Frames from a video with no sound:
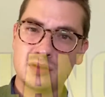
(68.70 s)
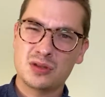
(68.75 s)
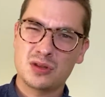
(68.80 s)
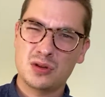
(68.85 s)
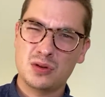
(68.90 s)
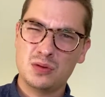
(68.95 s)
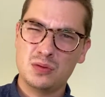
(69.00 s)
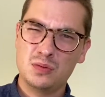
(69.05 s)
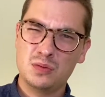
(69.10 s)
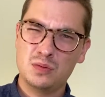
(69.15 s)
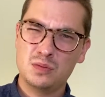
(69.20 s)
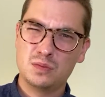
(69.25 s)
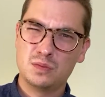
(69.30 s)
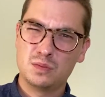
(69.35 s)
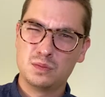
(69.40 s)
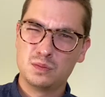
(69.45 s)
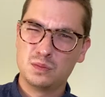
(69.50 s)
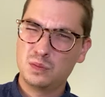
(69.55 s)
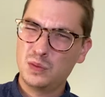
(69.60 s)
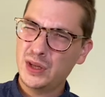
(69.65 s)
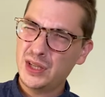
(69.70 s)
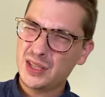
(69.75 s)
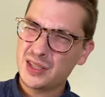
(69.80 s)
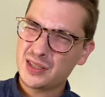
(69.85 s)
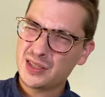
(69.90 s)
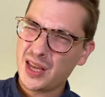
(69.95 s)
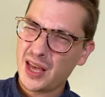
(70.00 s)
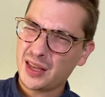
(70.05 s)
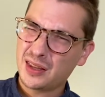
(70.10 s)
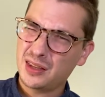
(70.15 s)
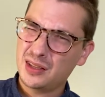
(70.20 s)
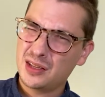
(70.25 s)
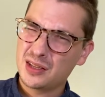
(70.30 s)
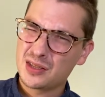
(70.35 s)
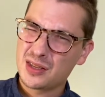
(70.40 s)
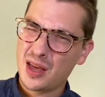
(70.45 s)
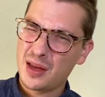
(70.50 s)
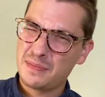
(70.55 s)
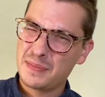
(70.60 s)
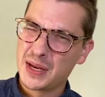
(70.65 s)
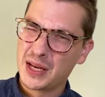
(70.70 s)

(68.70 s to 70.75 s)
So what exactly does that